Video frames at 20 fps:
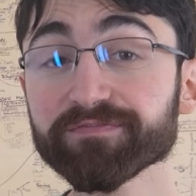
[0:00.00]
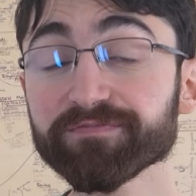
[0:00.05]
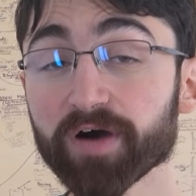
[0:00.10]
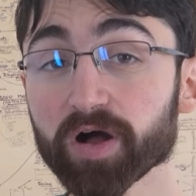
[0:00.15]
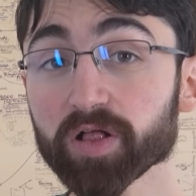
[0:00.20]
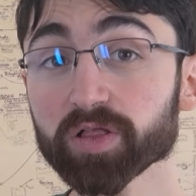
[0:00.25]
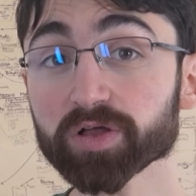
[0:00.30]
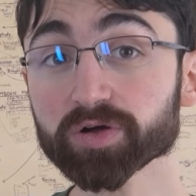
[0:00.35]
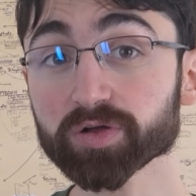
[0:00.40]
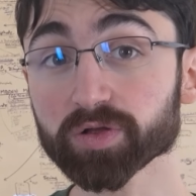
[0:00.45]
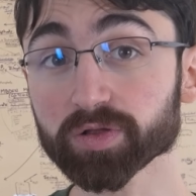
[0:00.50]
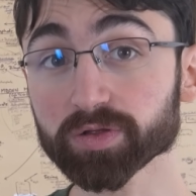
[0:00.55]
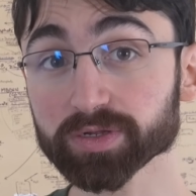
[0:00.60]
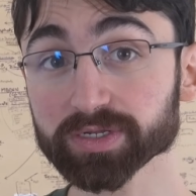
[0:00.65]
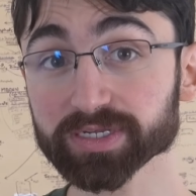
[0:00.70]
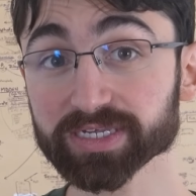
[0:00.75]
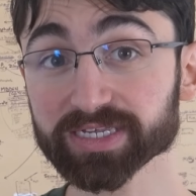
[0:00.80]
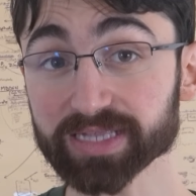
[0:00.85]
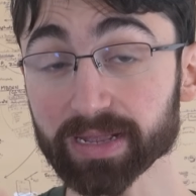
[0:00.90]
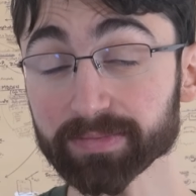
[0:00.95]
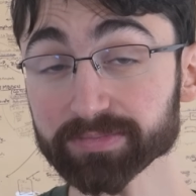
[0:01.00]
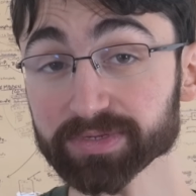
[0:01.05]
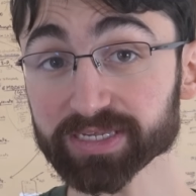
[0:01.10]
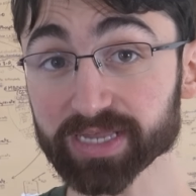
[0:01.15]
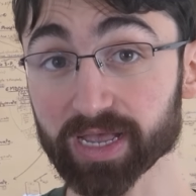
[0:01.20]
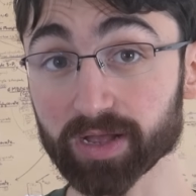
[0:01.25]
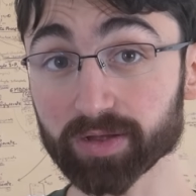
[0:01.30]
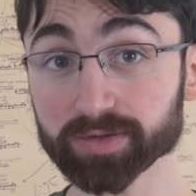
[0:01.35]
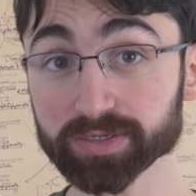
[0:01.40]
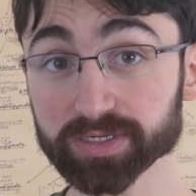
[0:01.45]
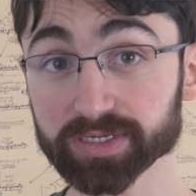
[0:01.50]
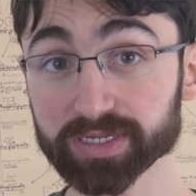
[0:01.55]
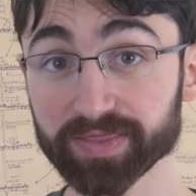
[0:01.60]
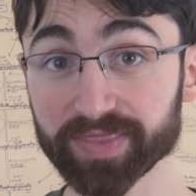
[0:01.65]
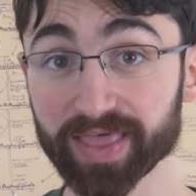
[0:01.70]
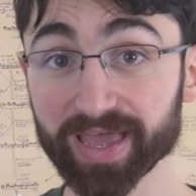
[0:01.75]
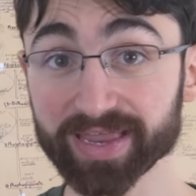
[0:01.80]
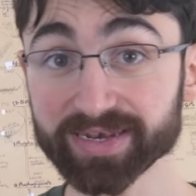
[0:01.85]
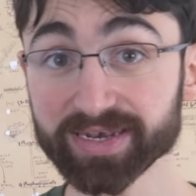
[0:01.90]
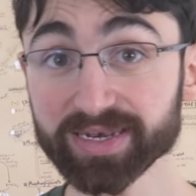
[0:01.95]
follicle stem cells
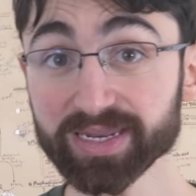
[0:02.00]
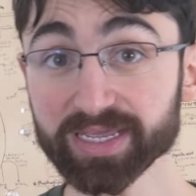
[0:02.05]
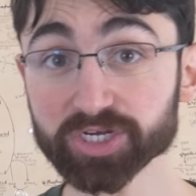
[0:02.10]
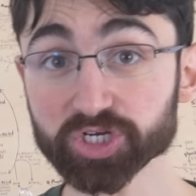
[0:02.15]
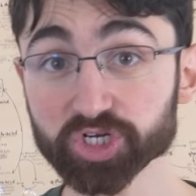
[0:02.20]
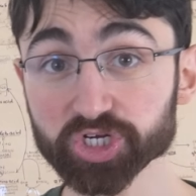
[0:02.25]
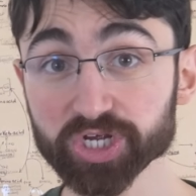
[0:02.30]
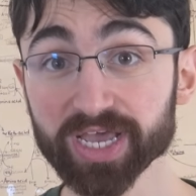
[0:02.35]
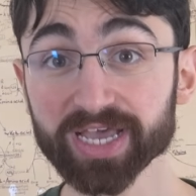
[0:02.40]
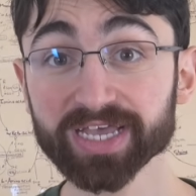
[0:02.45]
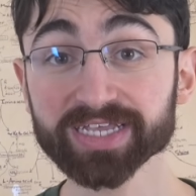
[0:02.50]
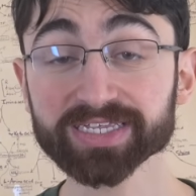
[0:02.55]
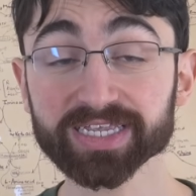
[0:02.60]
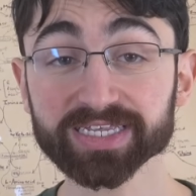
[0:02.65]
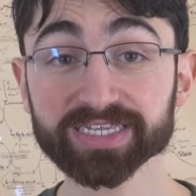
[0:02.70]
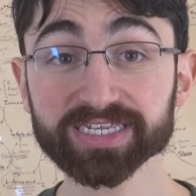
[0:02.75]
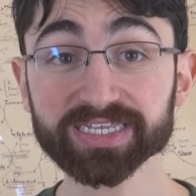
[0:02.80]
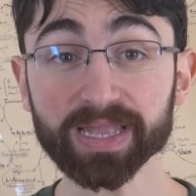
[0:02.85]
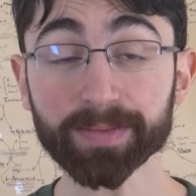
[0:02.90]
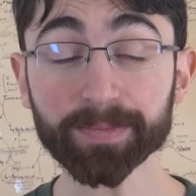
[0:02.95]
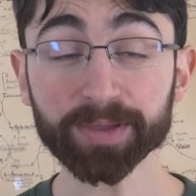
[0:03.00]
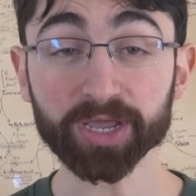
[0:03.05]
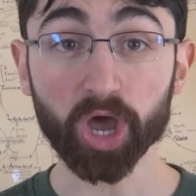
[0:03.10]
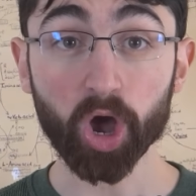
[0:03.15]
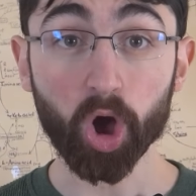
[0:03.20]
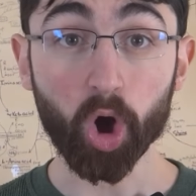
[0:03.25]
in that niche, systemic